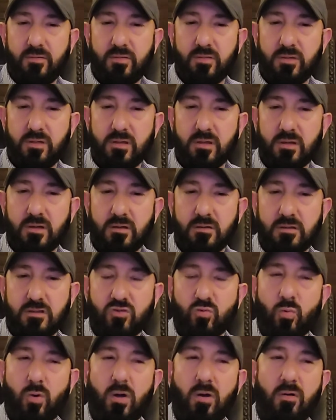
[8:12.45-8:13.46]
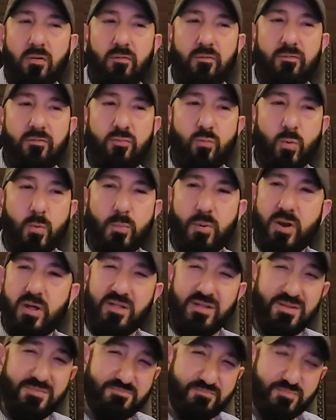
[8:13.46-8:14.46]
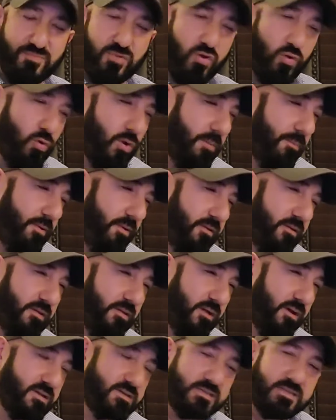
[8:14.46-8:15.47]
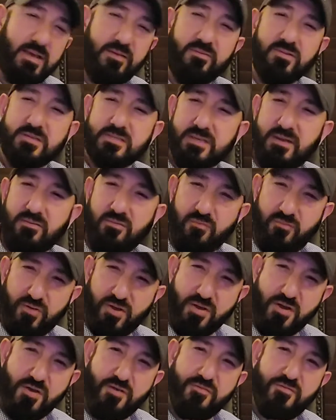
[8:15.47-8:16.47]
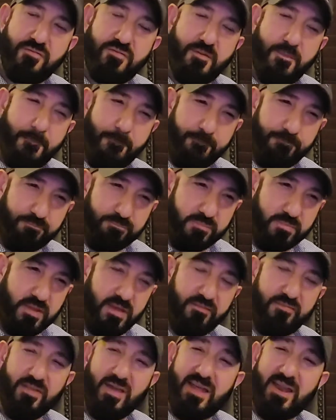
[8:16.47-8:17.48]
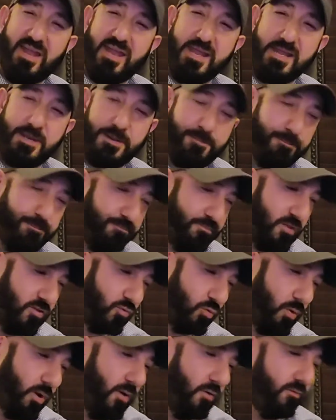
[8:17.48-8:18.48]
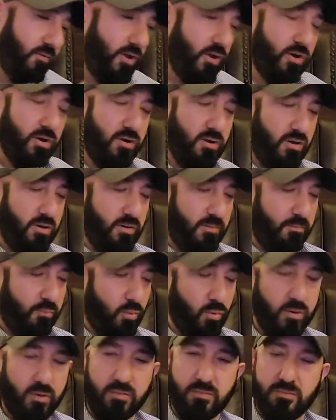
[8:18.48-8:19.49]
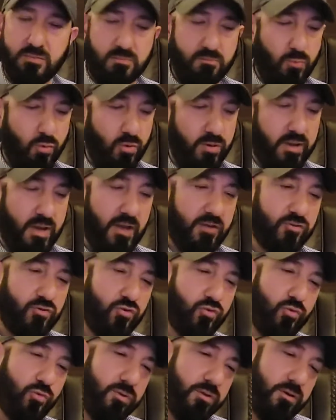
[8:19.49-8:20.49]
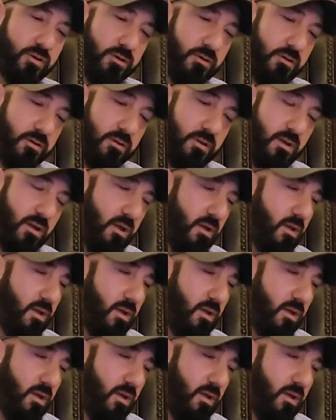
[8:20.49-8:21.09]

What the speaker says: The 12 would probably creep into like 7.75, if not 8. The 12-year port cask is really good,